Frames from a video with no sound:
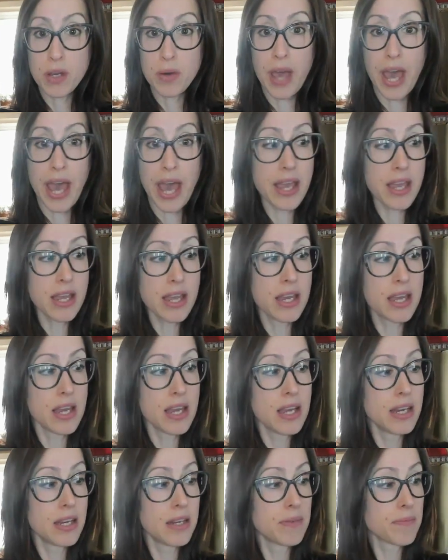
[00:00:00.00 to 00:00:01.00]
Okay?
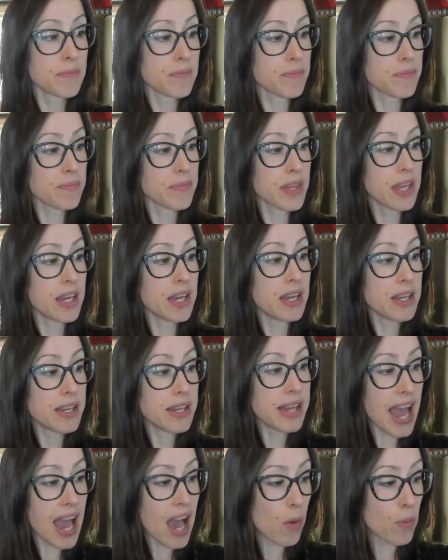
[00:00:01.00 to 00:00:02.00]

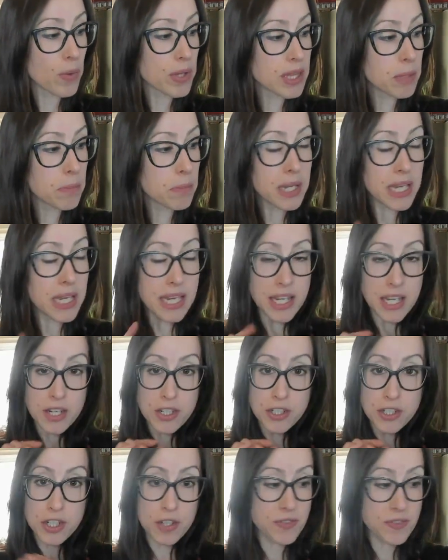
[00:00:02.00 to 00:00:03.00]
Now, what the
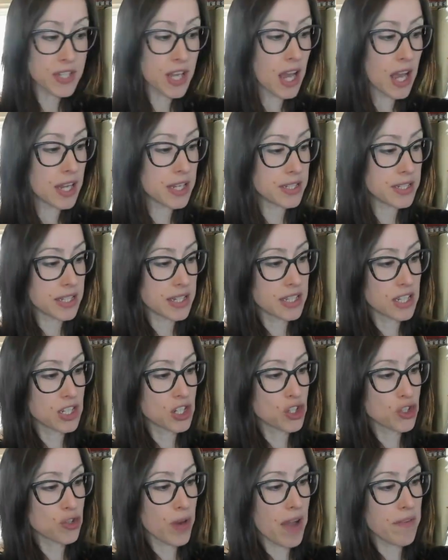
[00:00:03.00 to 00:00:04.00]
median nerve does is
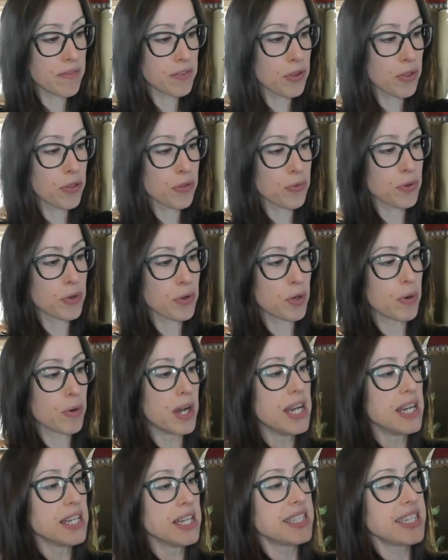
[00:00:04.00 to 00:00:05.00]
it's traveled through.
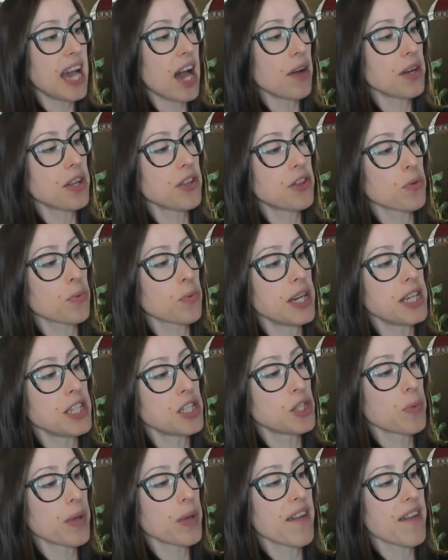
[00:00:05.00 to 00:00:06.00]
Down at the
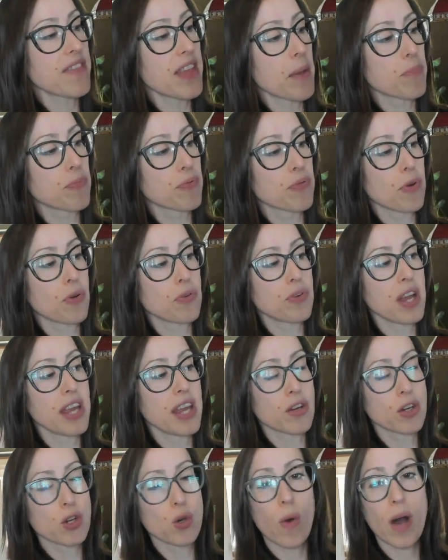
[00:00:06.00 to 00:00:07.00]
wrist, we have that
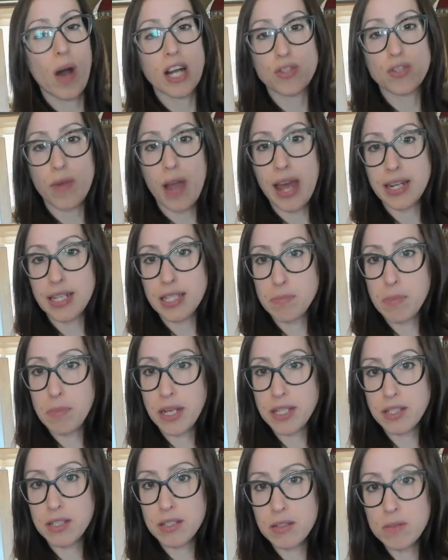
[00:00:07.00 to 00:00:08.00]
pronator quadratus
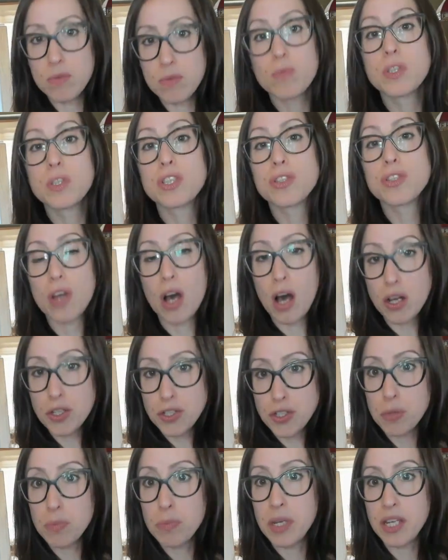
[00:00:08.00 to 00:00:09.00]
muscle, which is
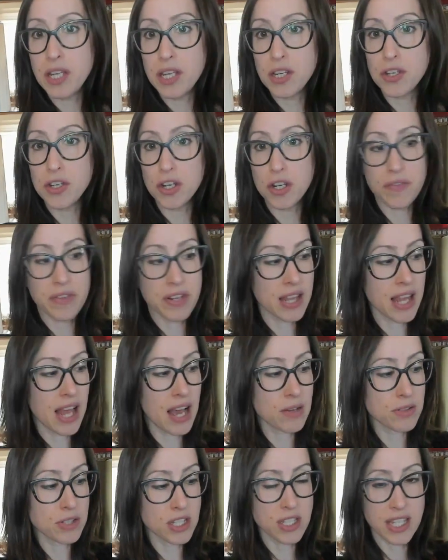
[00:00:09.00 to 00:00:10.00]
also median nerve. It
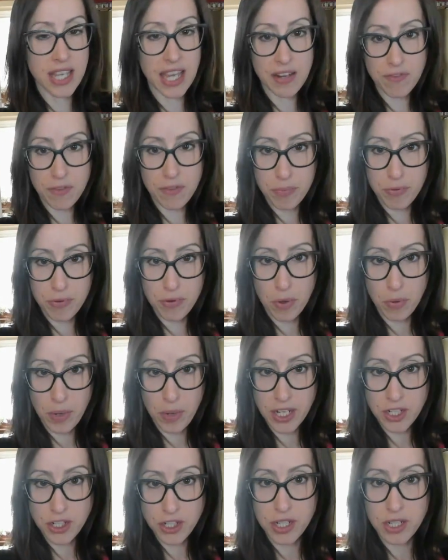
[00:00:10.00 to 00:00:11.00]
allows us again for
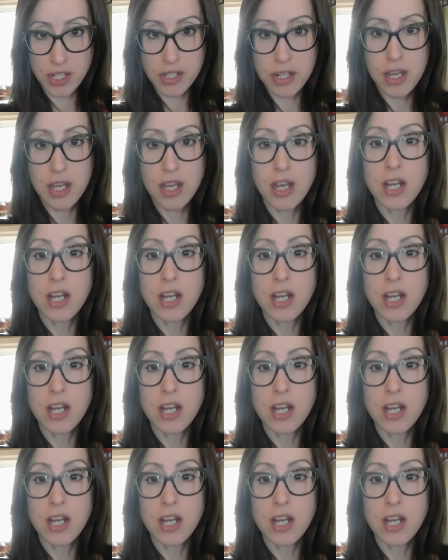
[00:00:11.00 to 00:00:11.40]
pronation.